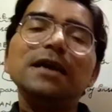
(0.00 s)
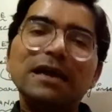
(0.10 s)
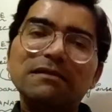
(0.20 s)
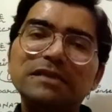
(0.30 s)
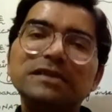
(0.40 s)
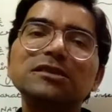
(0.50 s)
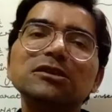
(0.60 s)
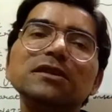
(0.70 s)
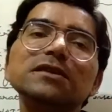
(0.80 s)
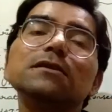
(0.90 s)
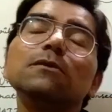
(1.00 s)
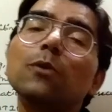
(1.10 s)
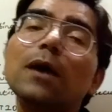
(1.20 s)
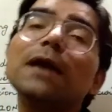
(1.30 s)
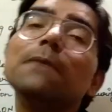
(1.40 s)
and this is the reason
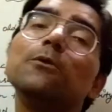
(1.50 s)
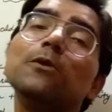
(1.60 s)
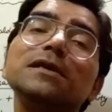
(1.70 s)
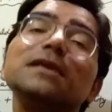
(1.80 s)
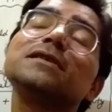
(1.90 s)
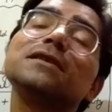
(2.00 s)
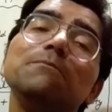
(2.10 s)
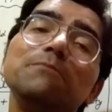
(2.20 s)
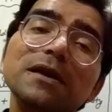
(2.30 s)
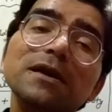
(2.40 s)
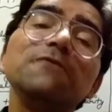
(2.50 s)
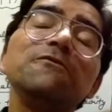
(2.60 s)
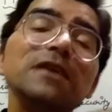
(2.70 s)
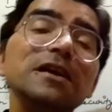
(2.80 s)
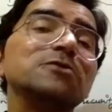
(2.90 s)
why poet has
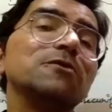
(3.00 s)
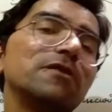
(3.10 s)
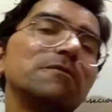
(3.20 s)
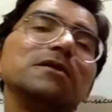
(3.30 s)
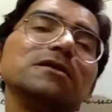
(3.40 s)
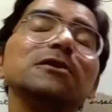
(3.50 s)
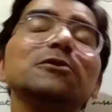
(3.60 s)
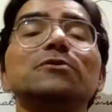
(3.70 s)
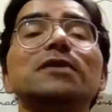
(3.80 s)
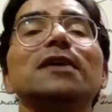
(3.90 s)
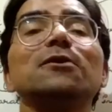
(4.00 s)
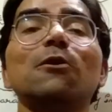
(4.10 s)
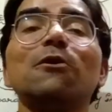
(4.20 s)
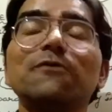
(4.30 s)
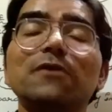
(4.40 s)
compared face of a mother to
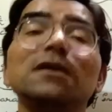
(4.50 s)
that of